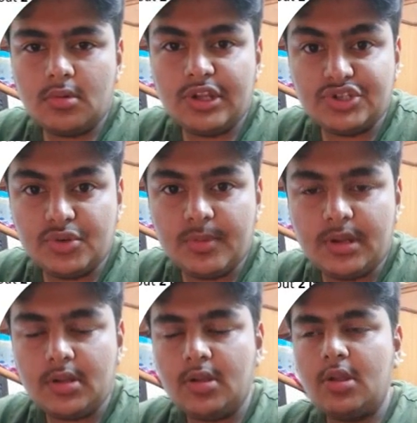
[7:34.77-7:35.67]

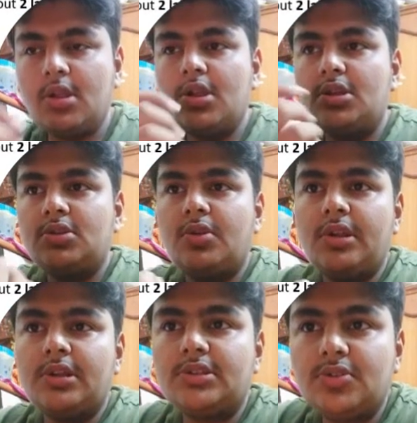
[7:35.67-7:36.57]
instrument. So
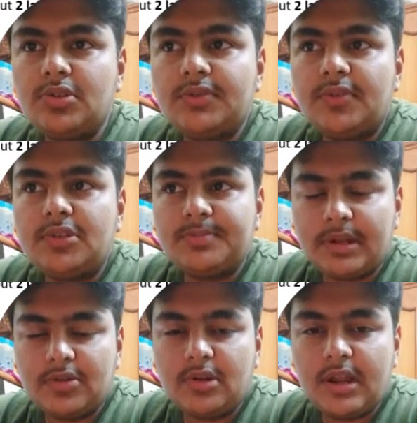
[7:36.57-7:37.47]
it is used for
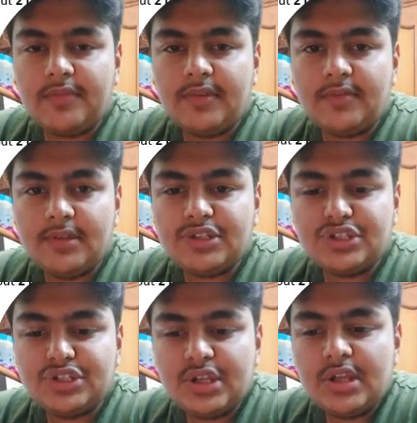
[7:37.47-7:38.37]
spectrography,
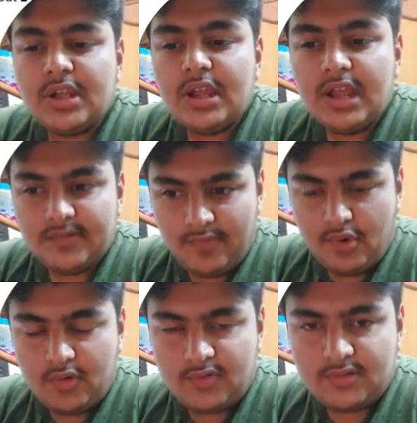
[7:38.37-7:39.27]
which
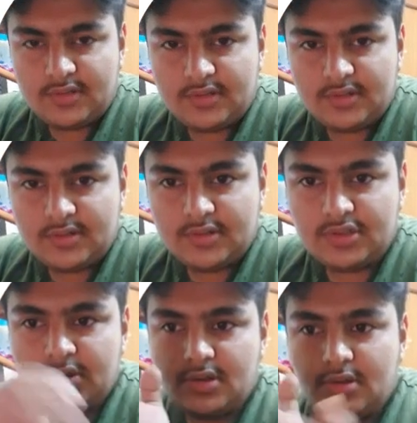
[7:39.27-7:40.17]
involves
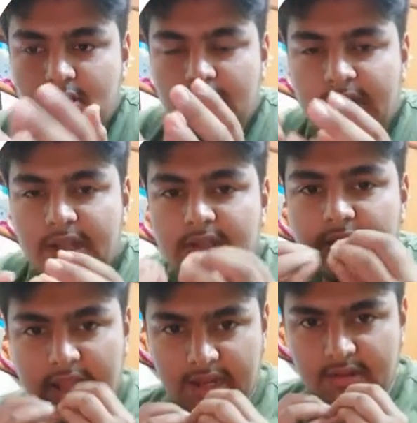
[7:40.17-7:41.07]
getting the
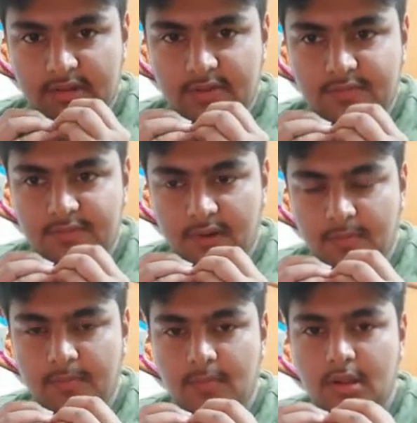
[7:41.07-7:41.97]
light
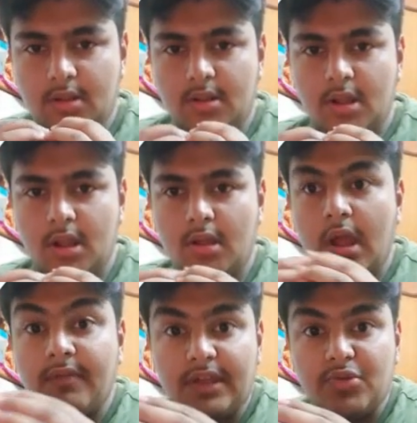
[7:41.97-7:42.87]
from
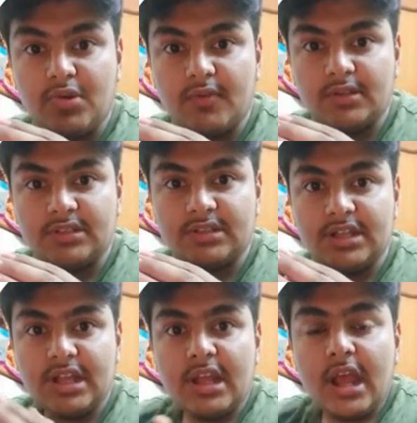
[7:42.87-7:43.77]
away universes
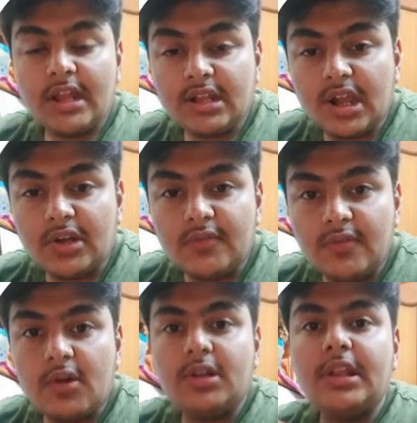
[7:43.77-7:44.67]
and
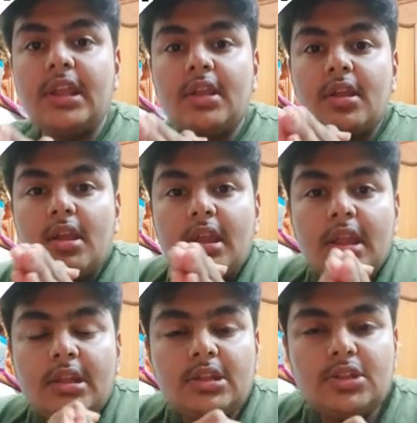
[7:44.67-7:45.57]
converting
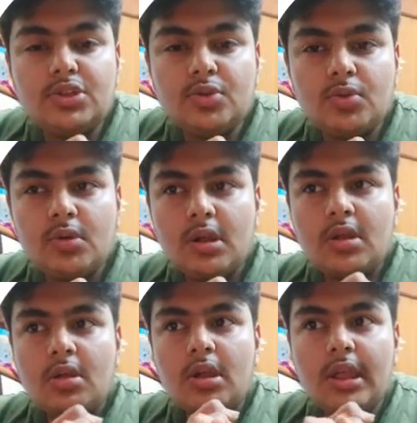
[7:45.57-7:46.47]
it to
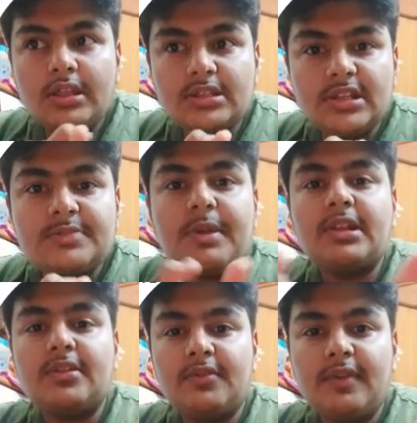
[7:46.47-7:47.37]
its
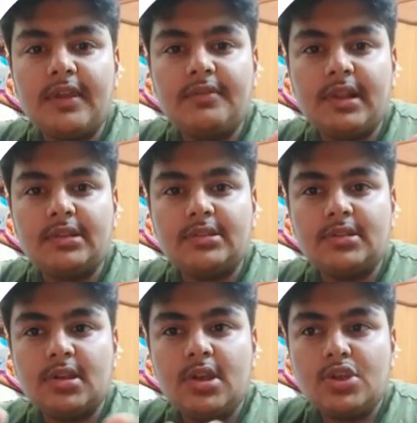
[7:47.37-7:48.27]
respective wavelengths.
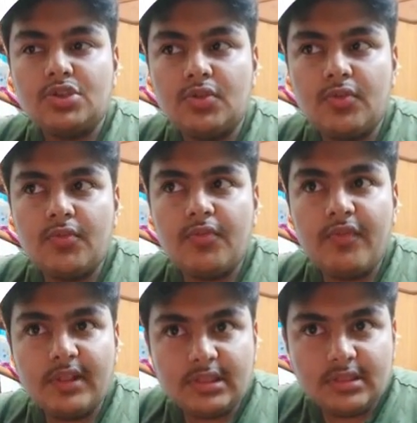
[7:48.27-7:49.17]
So
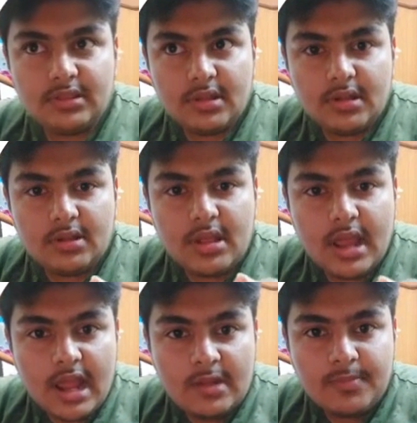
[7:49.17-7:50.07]
with the
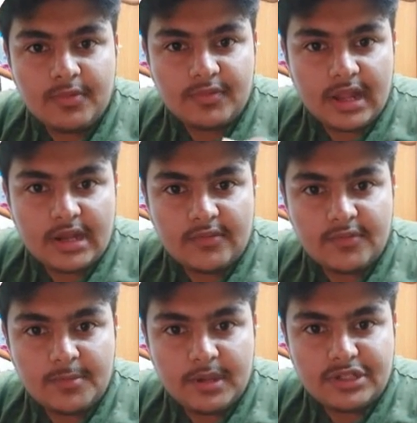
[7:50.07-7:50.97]
help of that
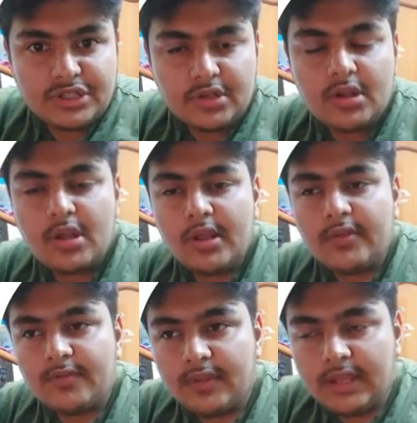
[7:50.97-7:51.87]
information,
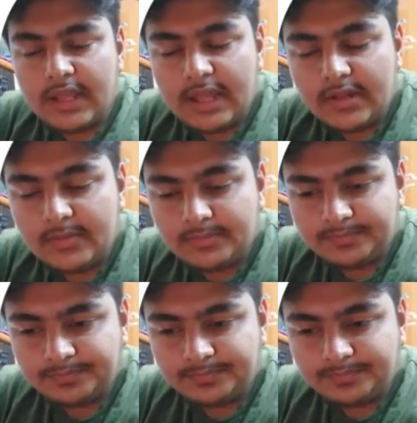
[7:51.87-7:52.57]
we can